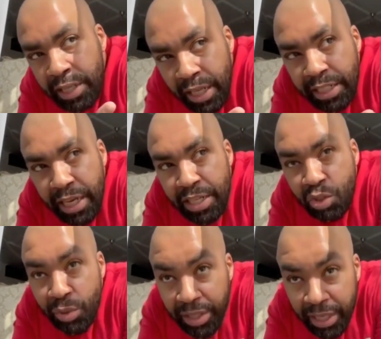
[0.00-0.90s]
that guy's
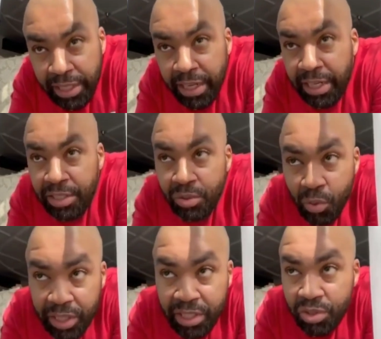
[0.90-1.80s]
doing, that guy's
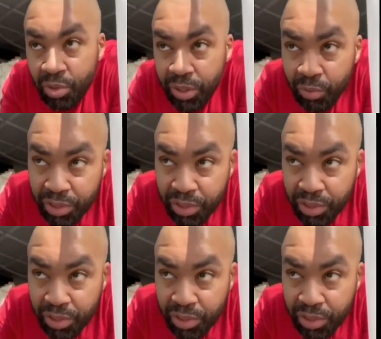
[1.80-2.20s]
what he's doing,